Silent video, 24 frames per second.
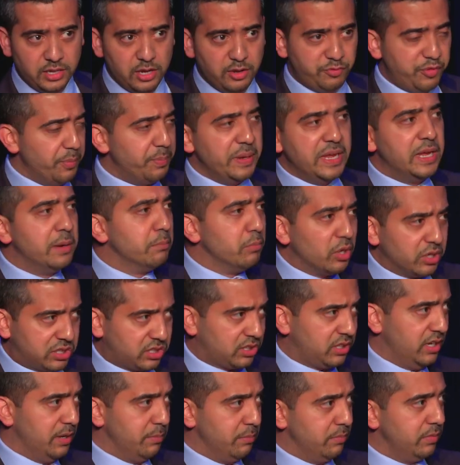for being
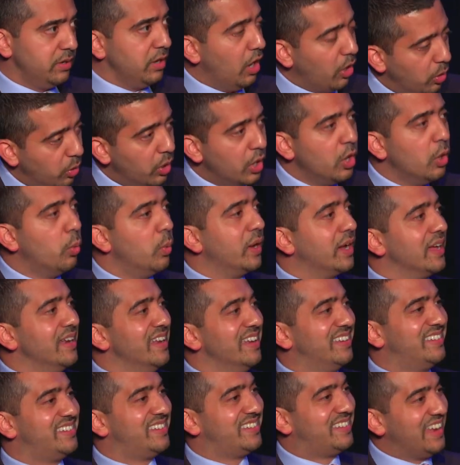Muslim. No, we're going to
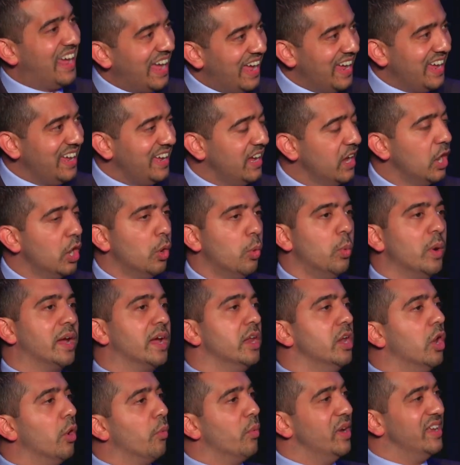stay. We're
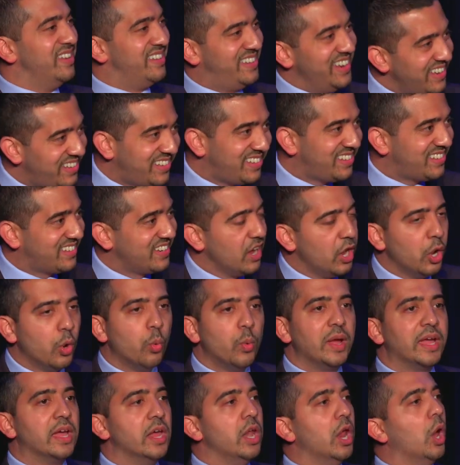going to resist.
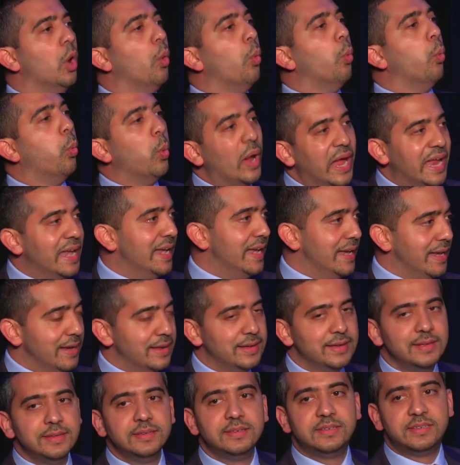We're going to
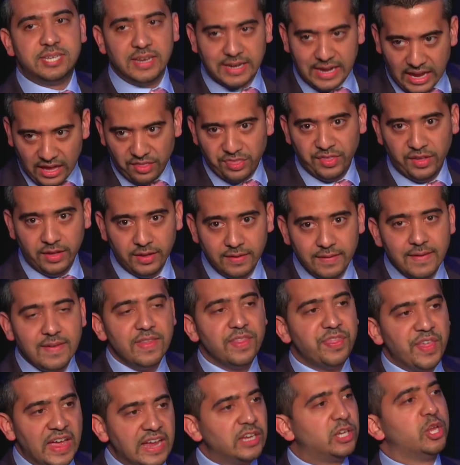win together.
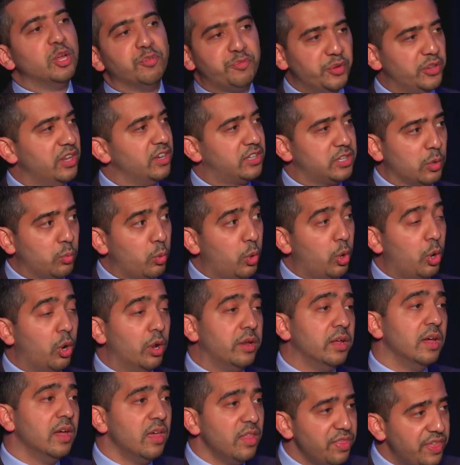Thank you for this
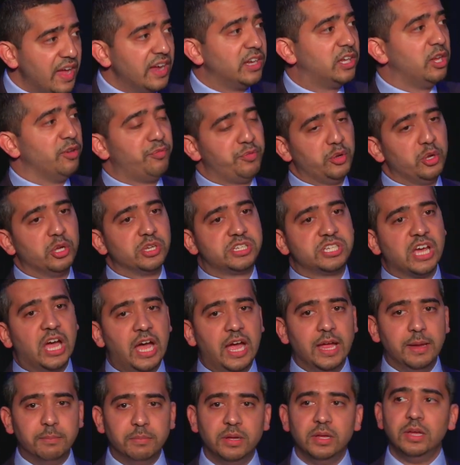award. Thank you for your
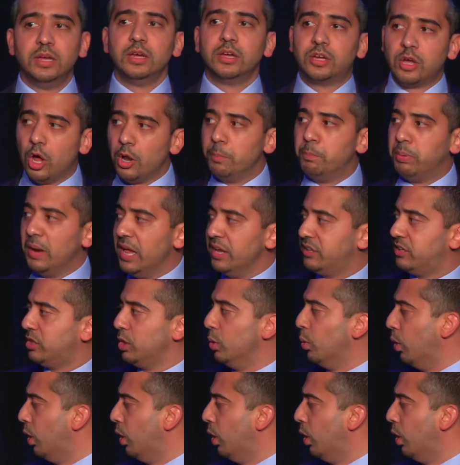time. God bless you